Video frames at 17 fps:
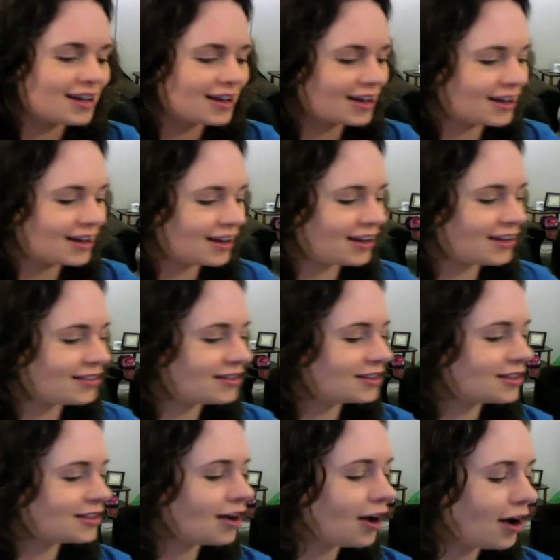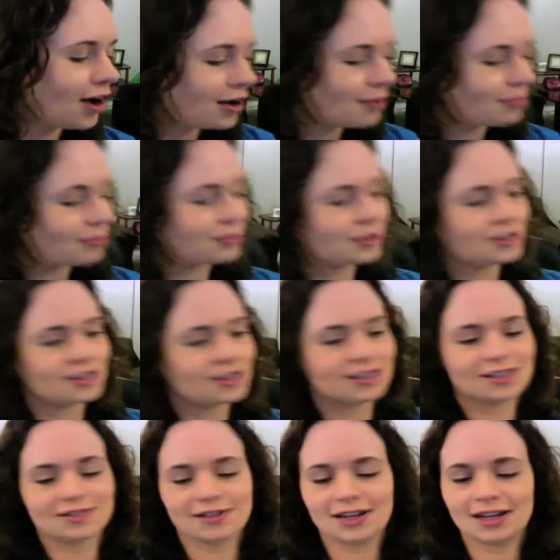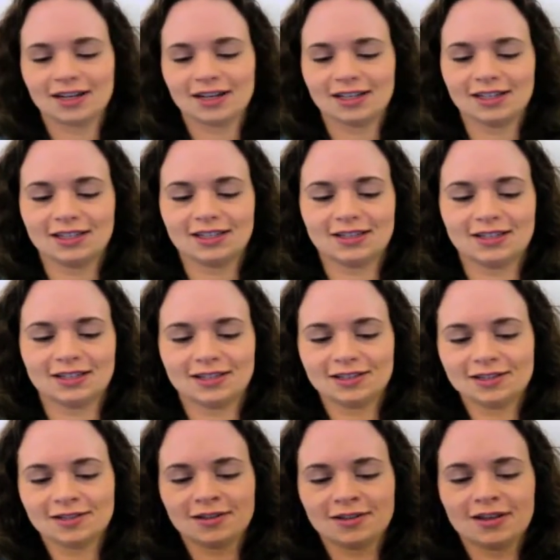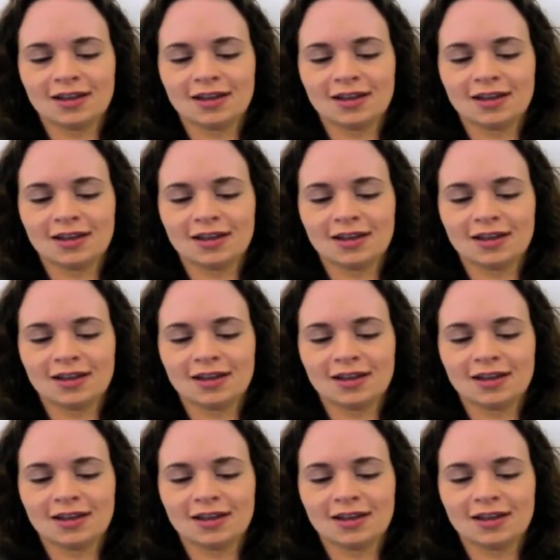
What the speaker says: And the top is right here.